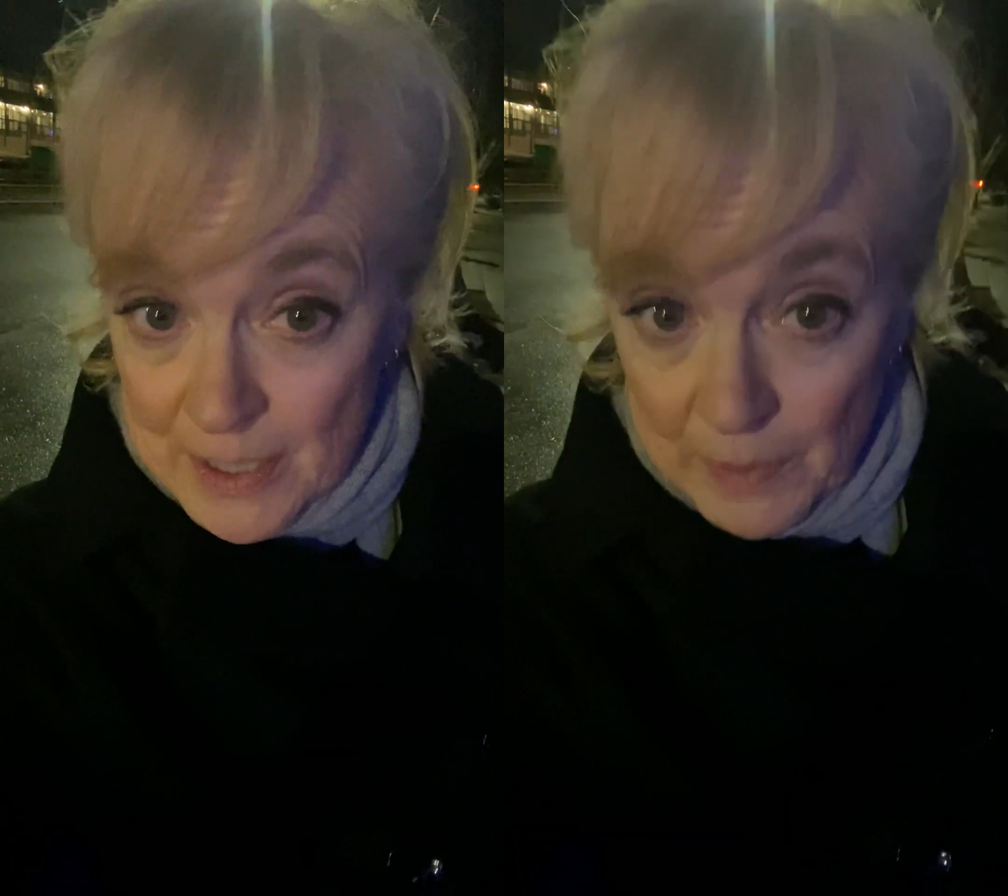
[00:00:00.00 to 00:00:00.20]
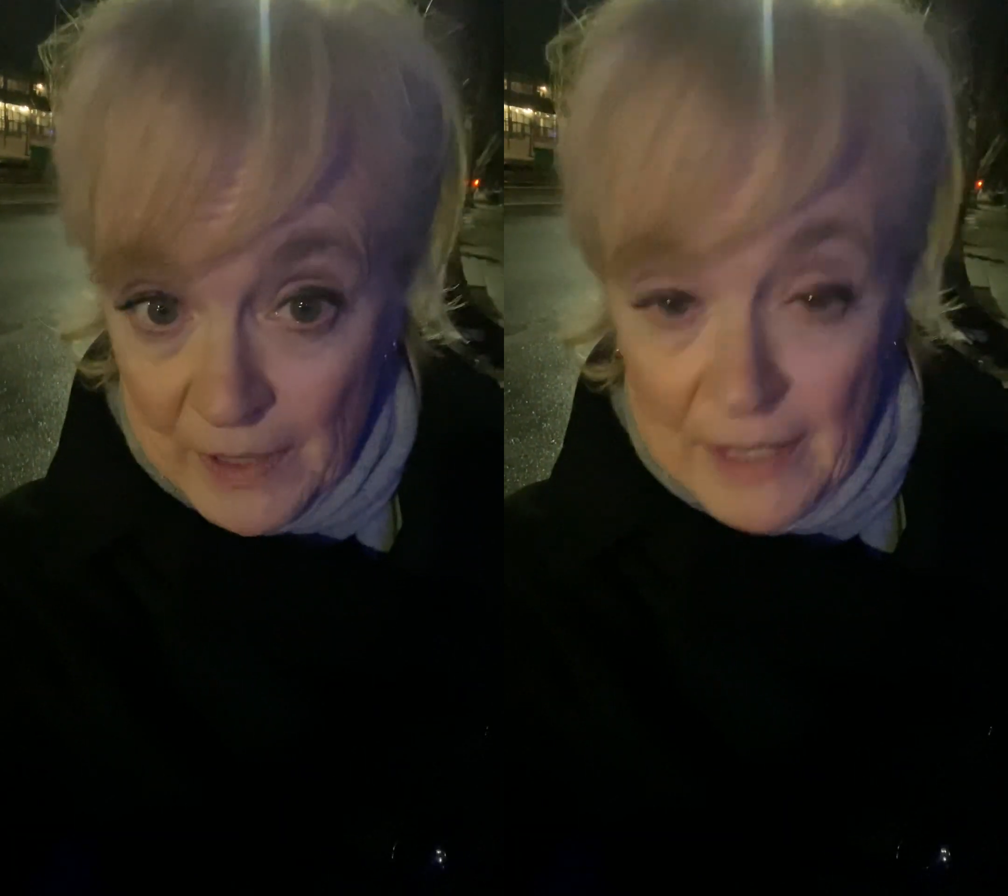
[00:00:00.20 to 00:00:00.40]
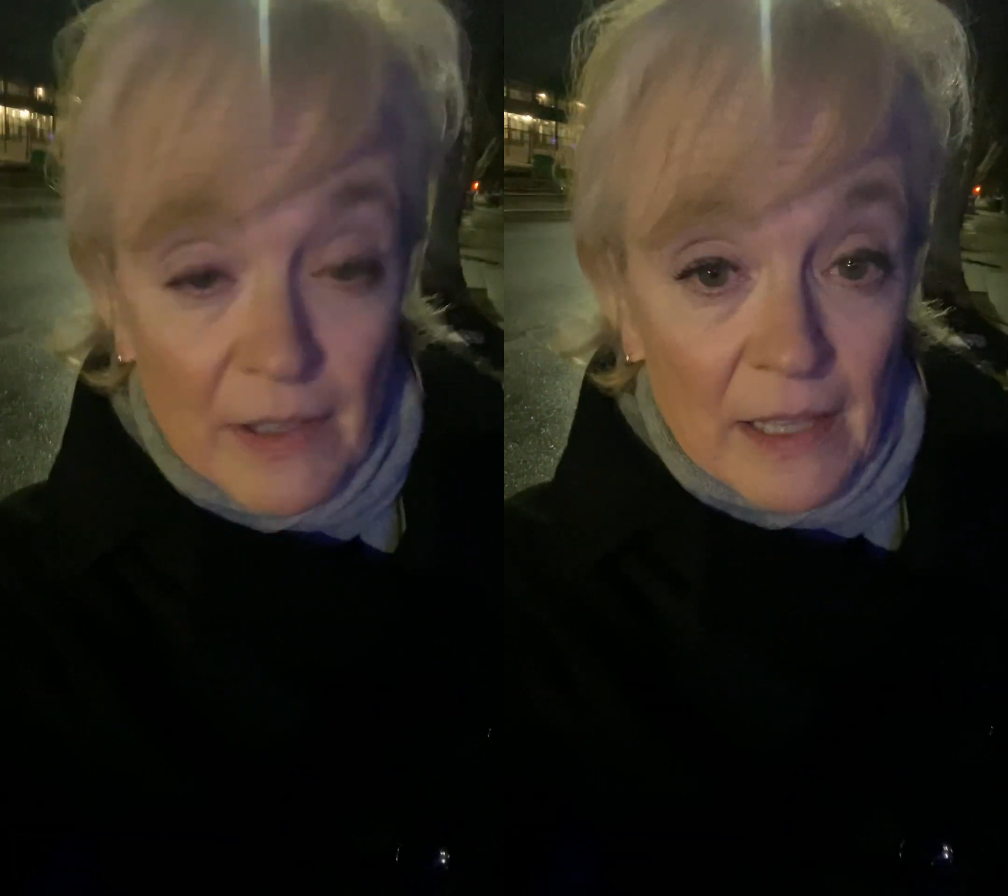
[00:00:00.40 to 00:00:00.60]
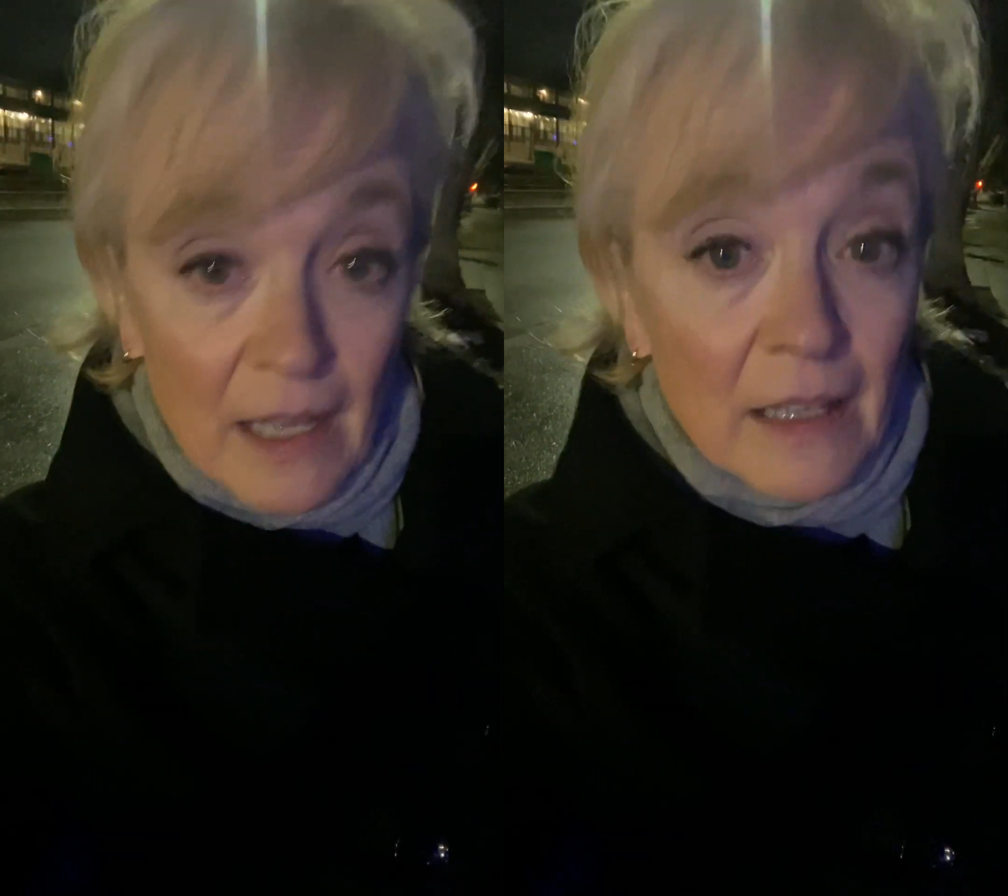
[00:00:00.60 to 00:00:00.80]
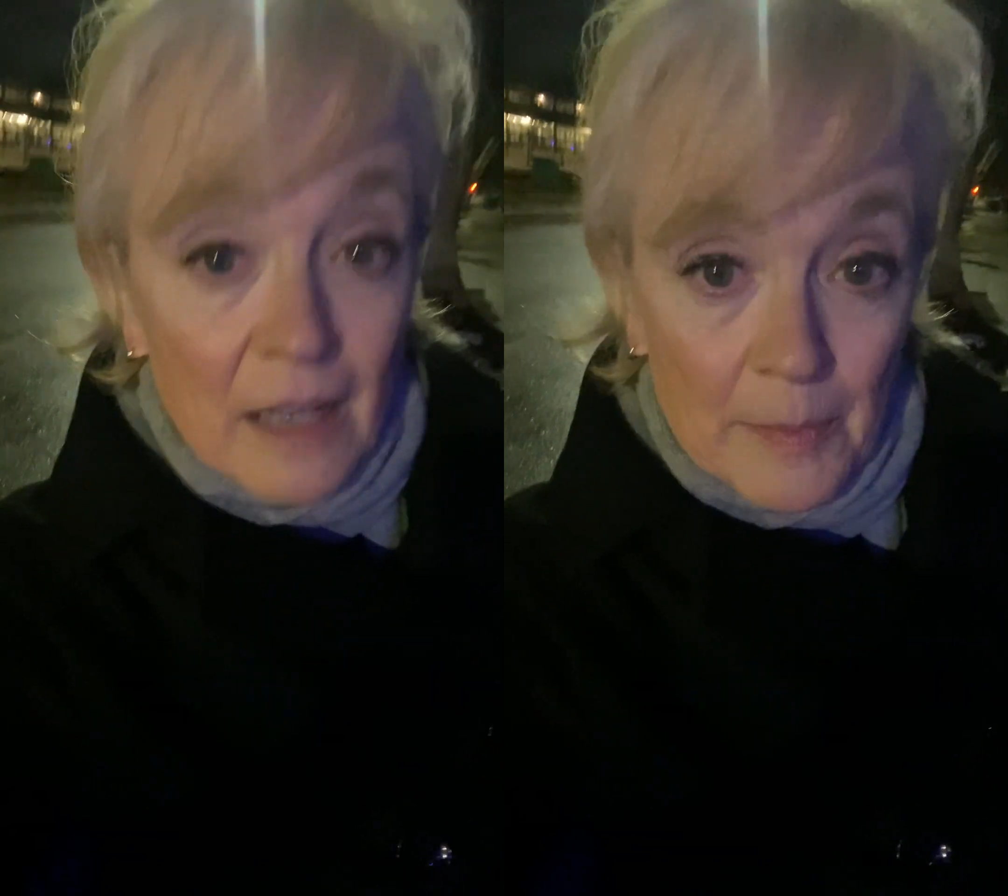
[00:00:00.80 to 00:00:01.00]
believe that the
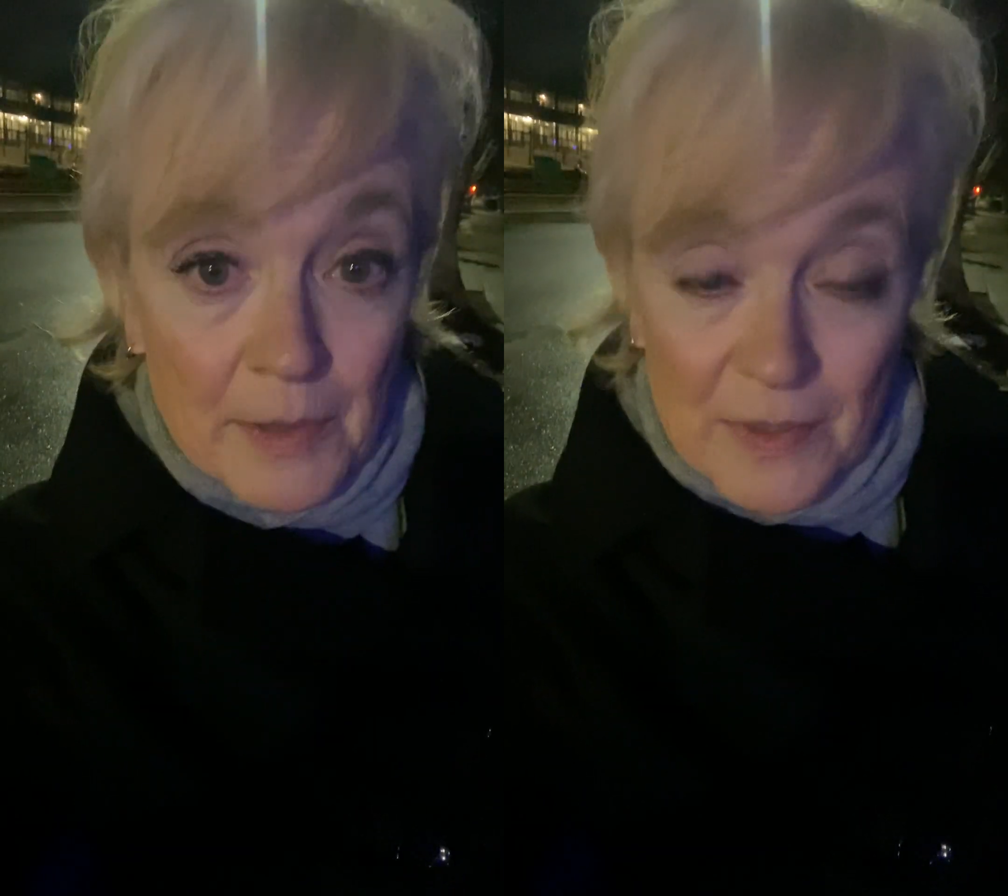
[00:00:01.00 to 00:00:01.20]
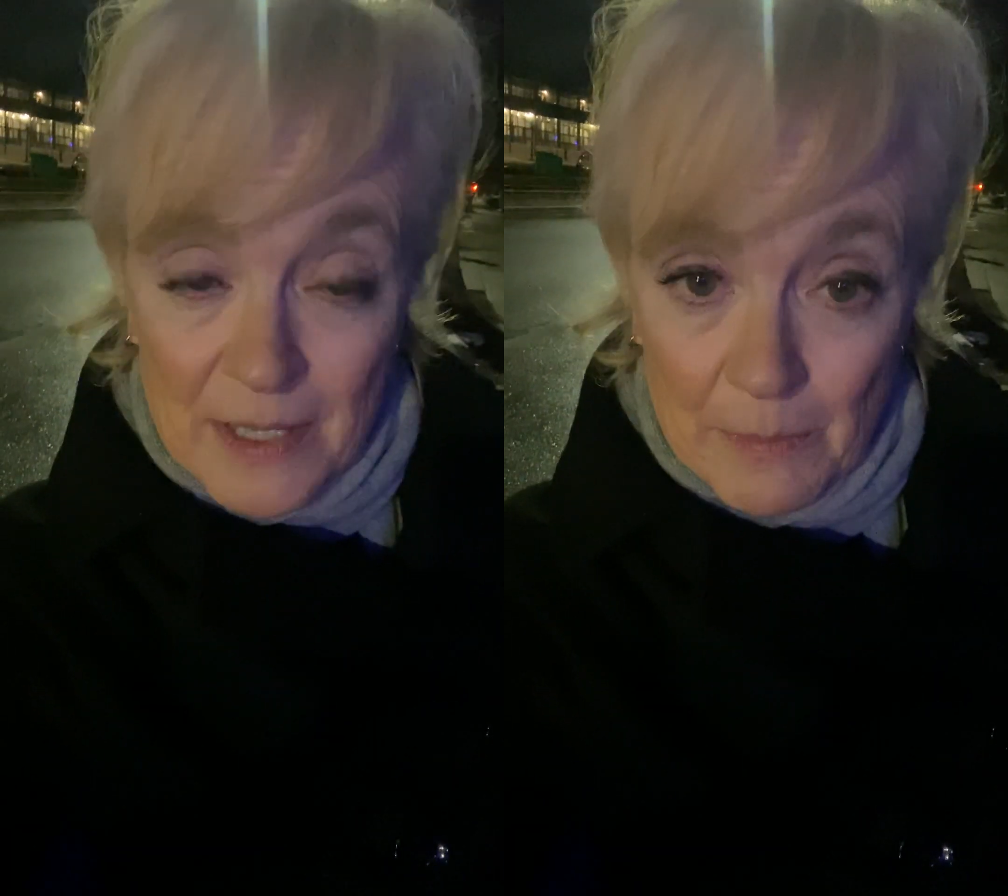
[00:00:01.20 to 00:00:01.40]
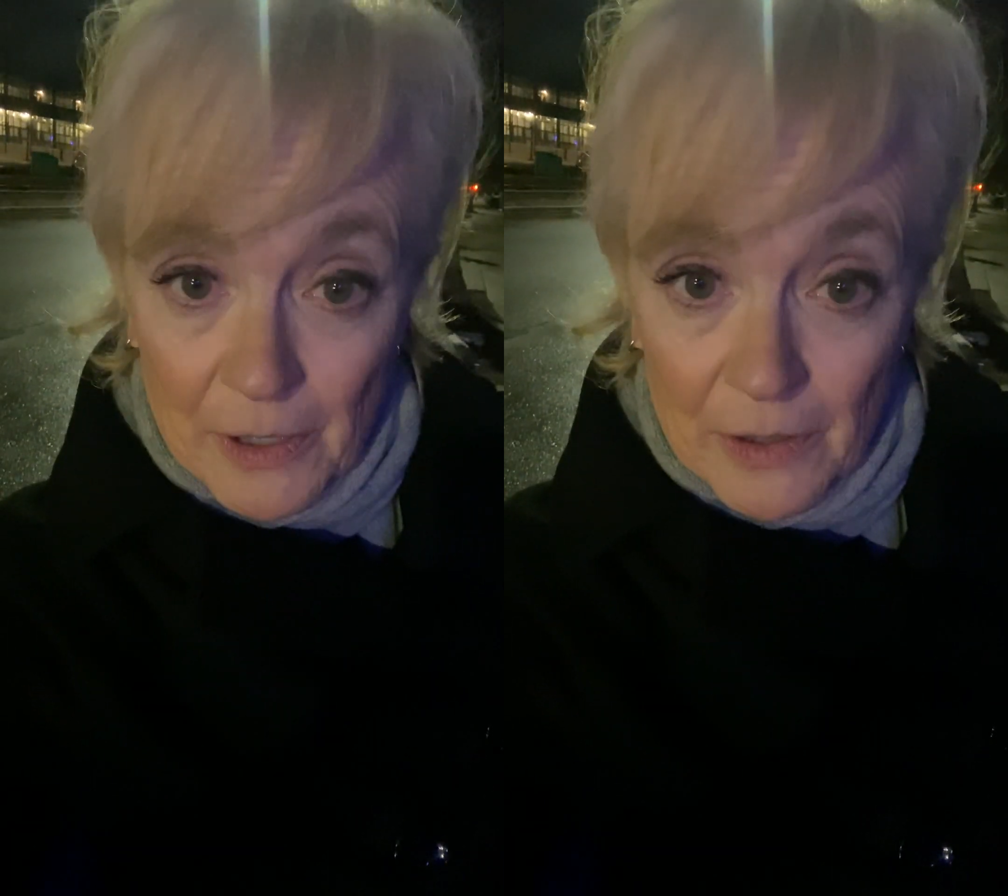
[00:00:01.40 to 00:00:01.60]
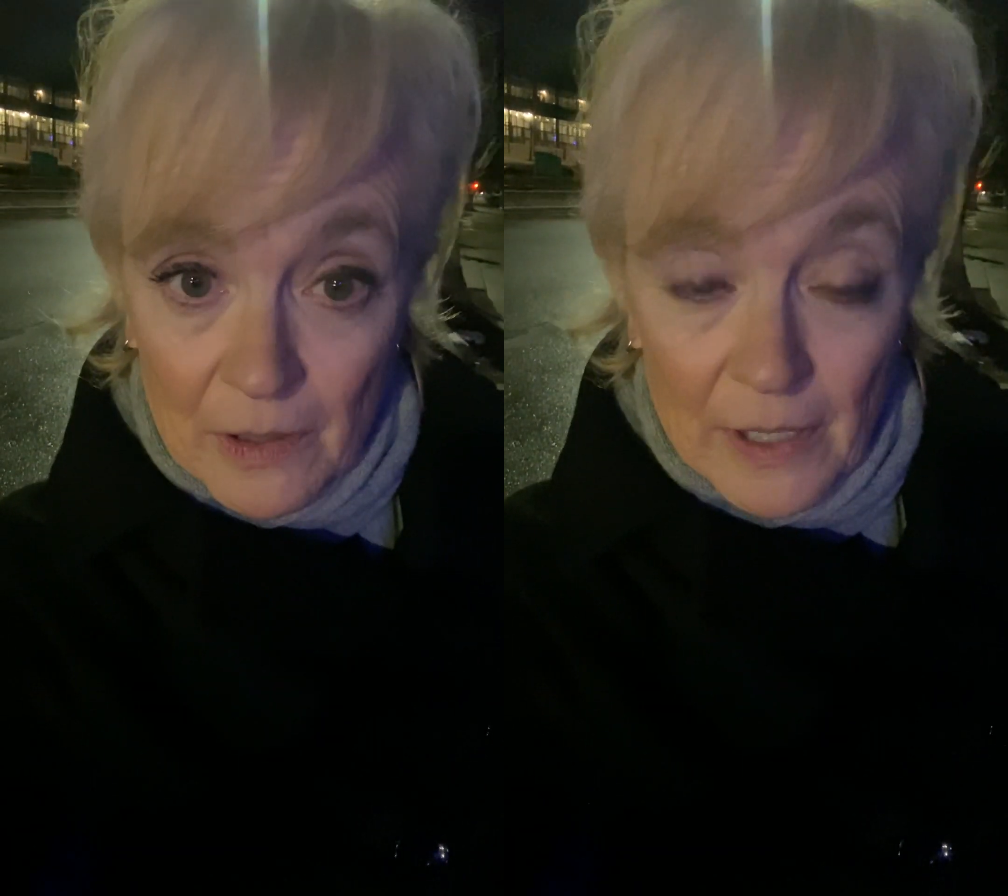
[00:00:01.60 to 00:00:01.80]
helicopter was a miracle.